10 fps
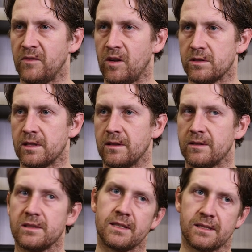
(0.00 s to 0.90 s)
you know
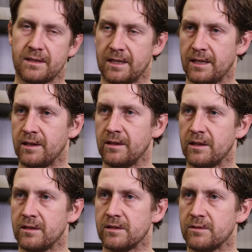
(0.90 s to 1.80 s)
since since, uh,
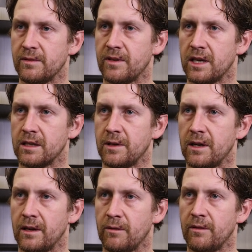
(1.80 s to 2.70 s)
since we've talked about,
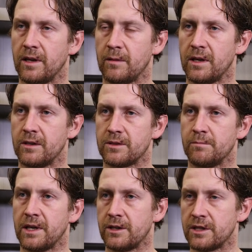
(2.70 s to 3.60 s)
it, I think we've done a better,
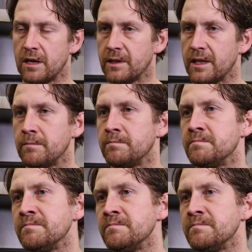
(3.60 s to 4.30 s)
better job at that.